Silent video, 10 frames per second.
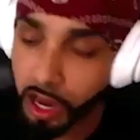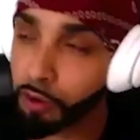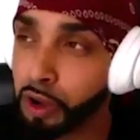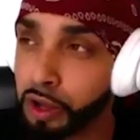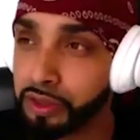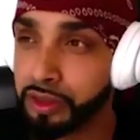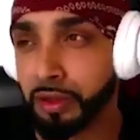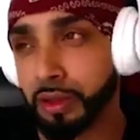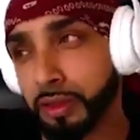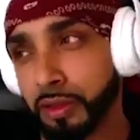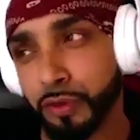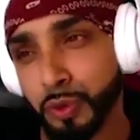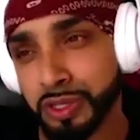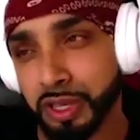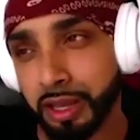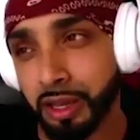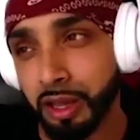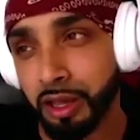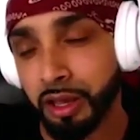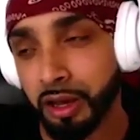I rather the, the viewer say,
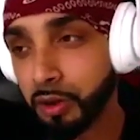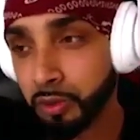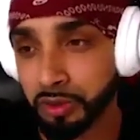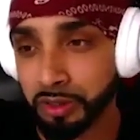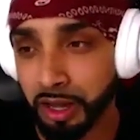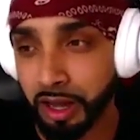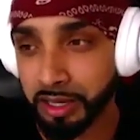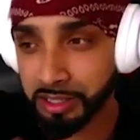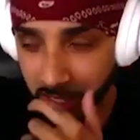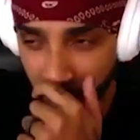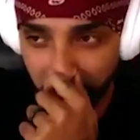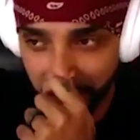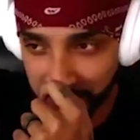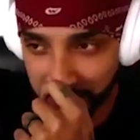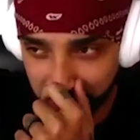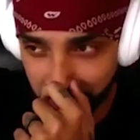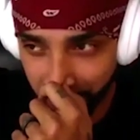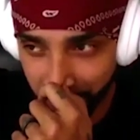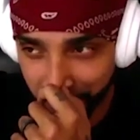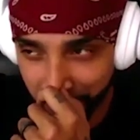oh, I, I see
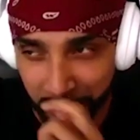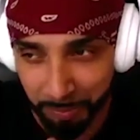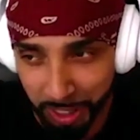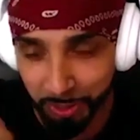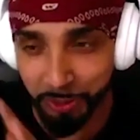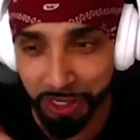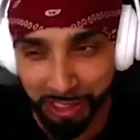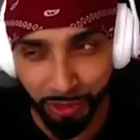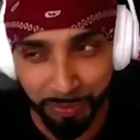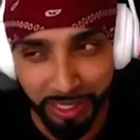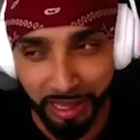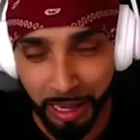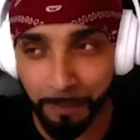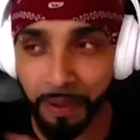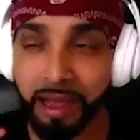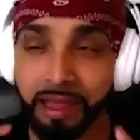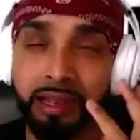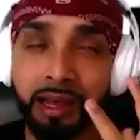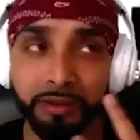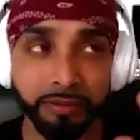that. And it might not necessarily be that, but I
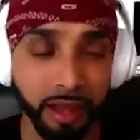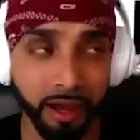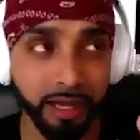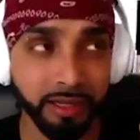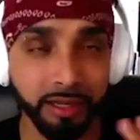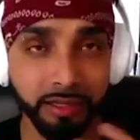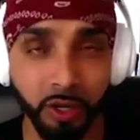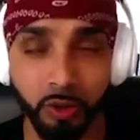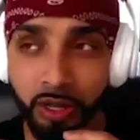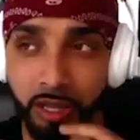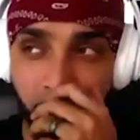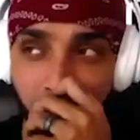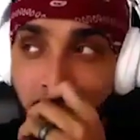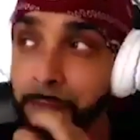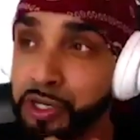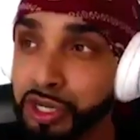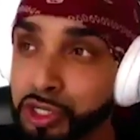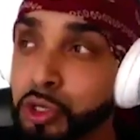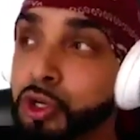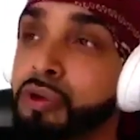love that idea. So my ambition
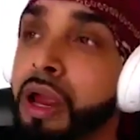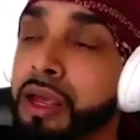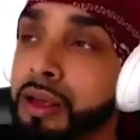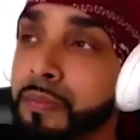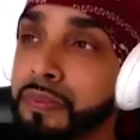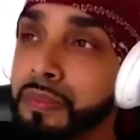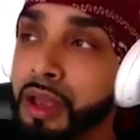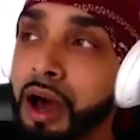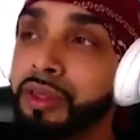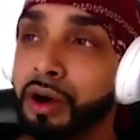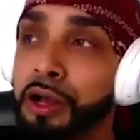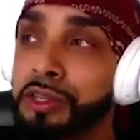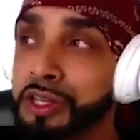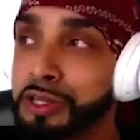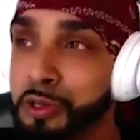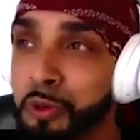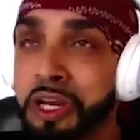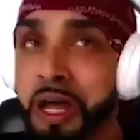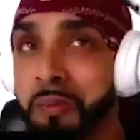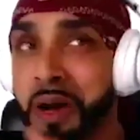is to create other artists
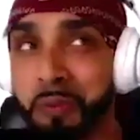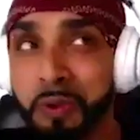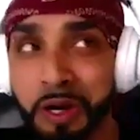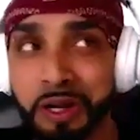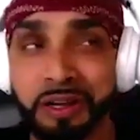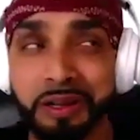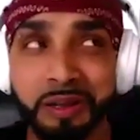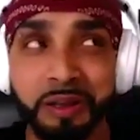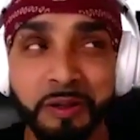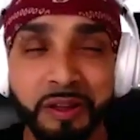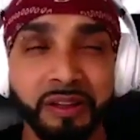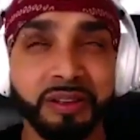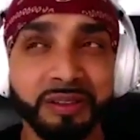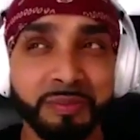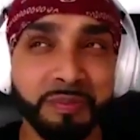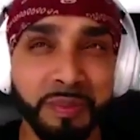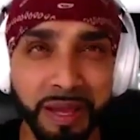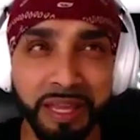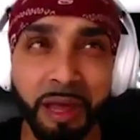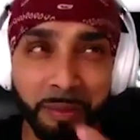looking at my work,
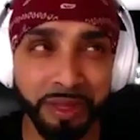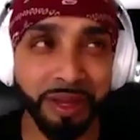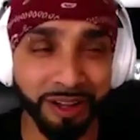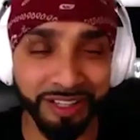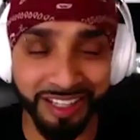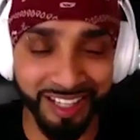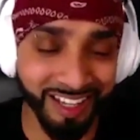making them the artists.